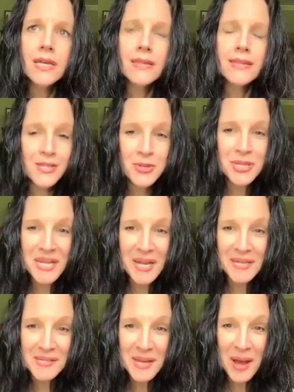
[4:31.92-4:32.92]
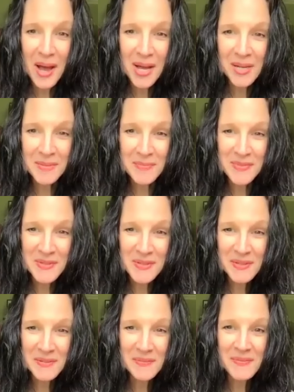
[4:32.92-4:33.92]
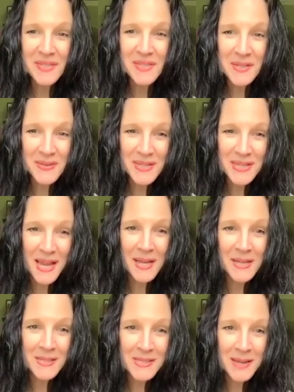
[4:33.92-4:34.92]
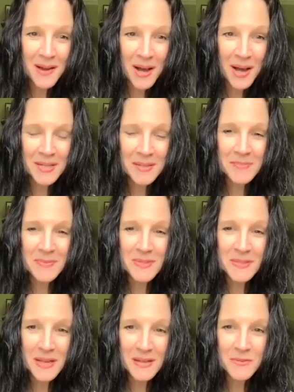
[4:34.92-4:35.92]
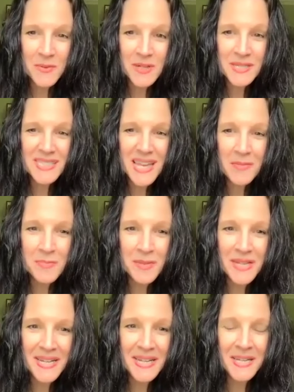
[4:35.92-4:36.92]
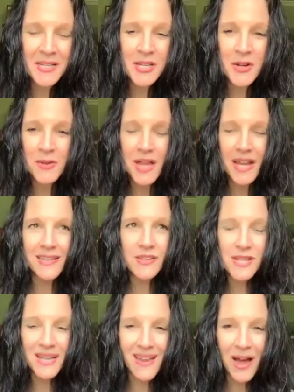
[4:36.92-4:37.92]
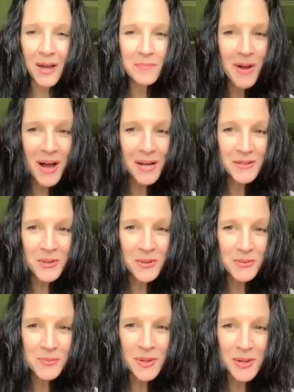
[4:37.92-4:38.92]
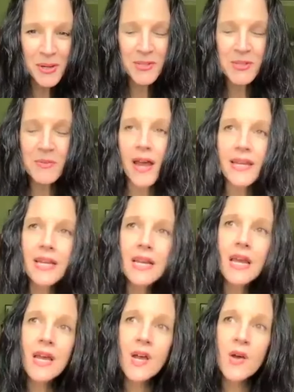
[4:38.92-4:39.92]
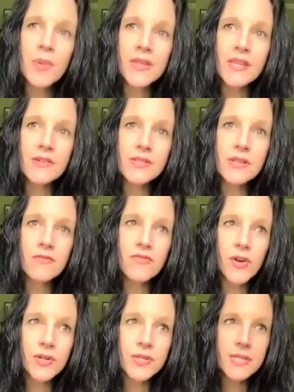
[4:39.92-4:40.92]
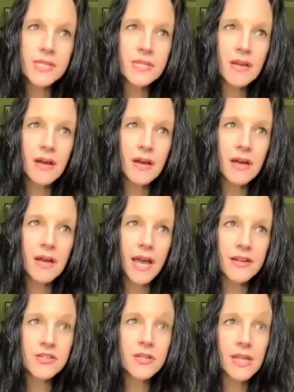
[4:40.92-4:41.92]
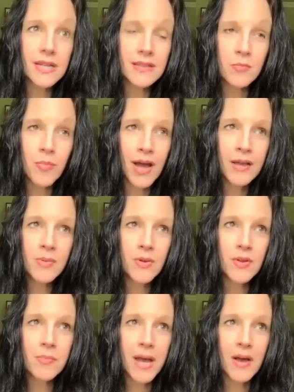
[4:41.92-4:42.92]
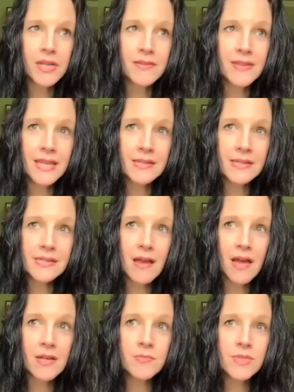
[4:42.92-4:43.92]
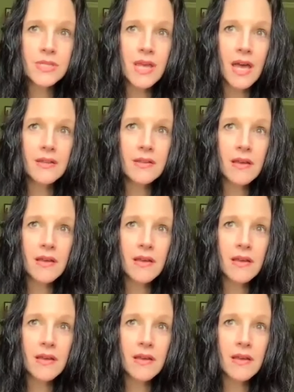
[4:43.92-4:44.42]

These are the end times. These are the end times. And what does that mean? You know, like there's a lot behind those words, right? But there's a verse uh, actually in the Bible about in the end times that